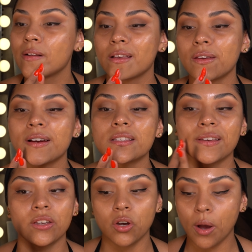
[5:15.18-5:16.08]
You guys,
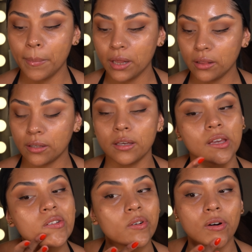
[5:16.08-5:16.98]
can y'all
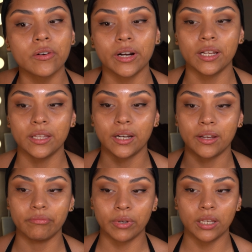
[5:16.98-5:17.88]
believe already that
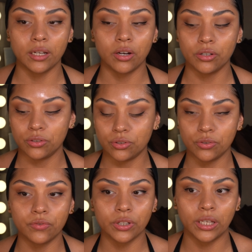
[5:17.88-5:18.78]
I've been on
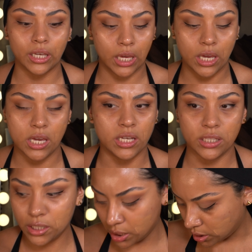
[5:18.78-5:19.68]
YouTube for like 9
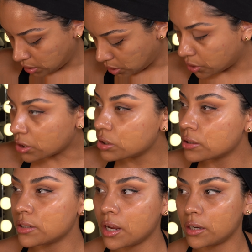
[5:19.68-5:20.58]

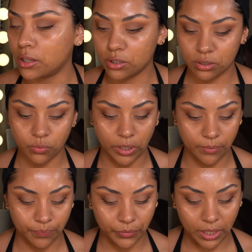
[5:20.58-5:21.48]
years, wait,
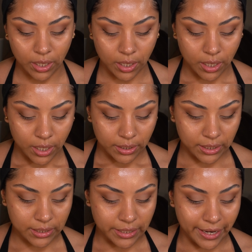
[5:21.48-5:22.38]
I think
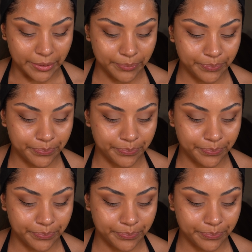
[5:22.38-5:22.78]
it's 9.